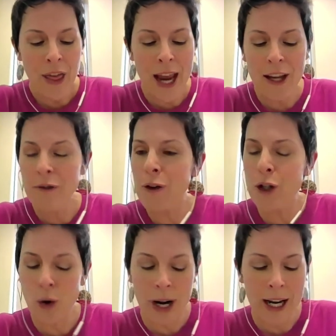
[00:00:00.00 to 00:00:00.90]
Thank you for
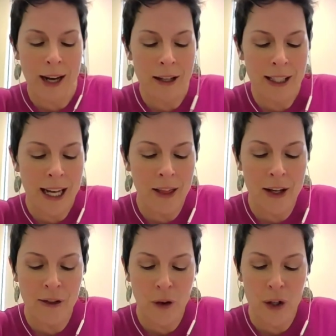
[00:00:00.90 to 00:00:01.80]
joining us in
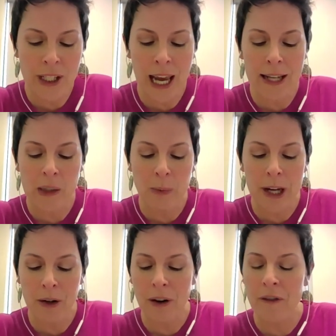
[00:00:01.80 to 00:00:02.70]
this first guest
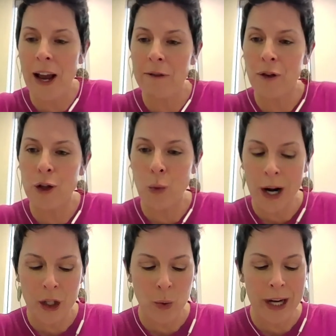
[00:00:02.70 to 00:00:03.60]
speaker event for
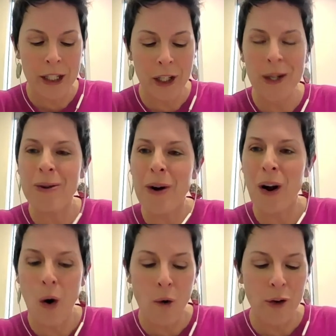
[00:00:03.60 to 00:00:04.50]
2022.
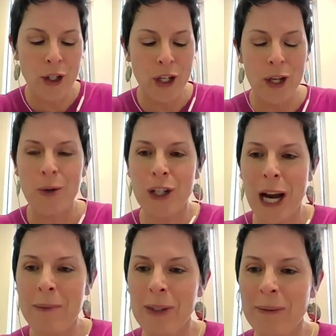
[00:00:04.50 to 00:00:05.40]
Over to you,
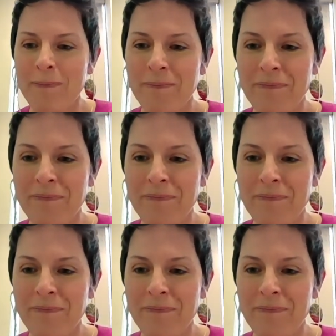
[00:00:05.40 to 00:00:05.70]
James.